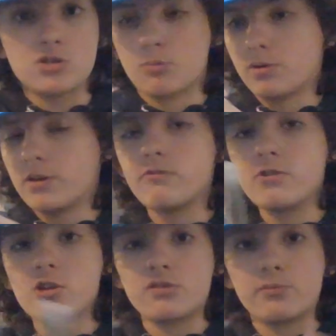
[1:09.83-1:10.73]
So preview
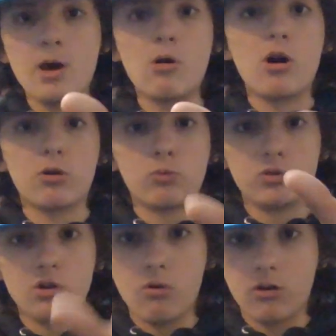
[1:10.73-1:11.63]
videos from now on will
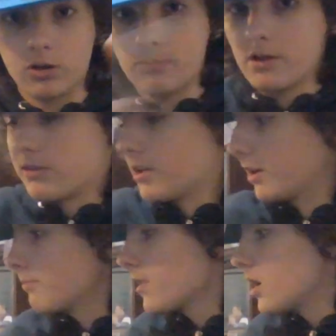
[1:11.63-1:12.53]
no longer be a thing.